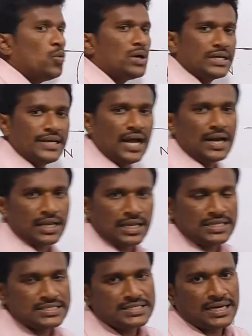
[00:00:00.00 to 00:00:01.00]
mover
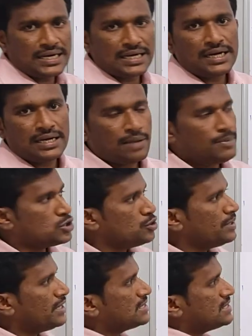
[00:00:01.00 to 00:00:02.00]
torque. In generator, I'm
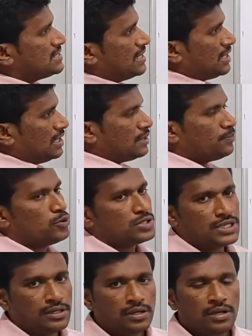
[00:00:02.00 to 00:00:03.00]
assuming it has a generator
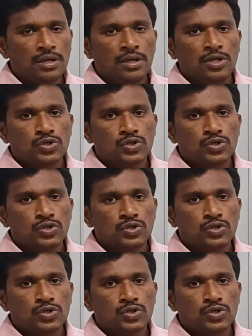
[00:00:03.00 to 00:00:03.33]
portion.